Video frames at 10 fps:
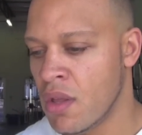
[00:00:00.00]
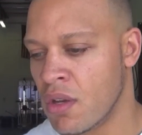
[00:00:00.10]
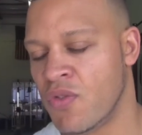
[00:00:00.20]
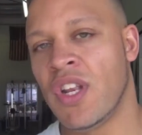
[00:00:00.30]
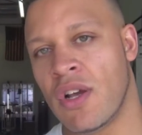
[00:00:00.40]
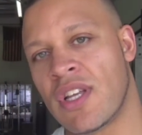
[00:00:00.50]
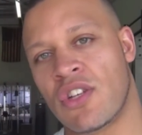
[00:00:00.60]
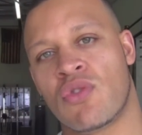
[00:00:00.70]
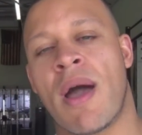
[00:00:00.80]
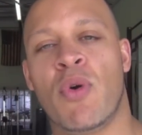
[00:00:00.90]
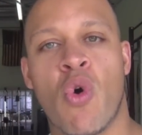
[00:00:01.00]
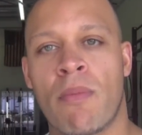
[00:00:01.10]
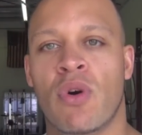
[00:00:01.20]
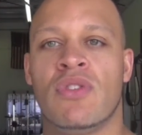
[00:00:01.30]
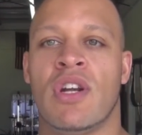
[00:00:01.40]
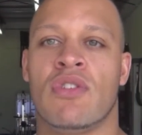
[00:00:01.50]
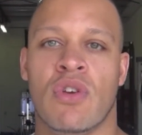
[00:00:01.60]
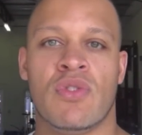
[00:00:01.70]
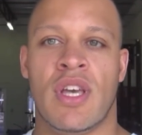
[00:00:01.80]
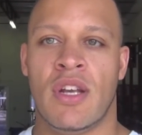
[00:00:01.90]
Those videos I described the hormones that are
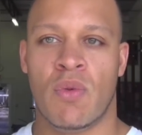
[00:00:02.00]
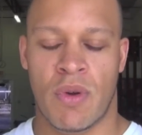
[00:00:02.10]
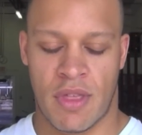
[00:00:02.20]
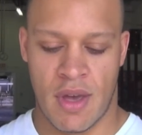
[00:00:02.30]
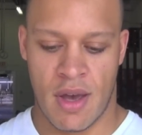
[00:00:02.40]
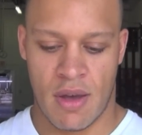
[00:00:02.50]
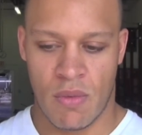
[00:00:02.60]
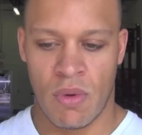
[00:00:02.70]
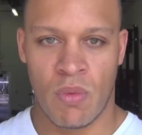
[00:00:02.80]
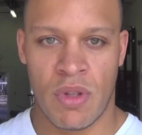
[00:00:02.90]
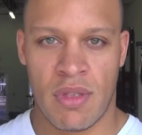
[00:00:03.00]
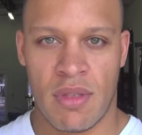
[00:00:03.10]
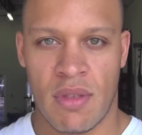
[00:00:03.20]
associated with, uh, with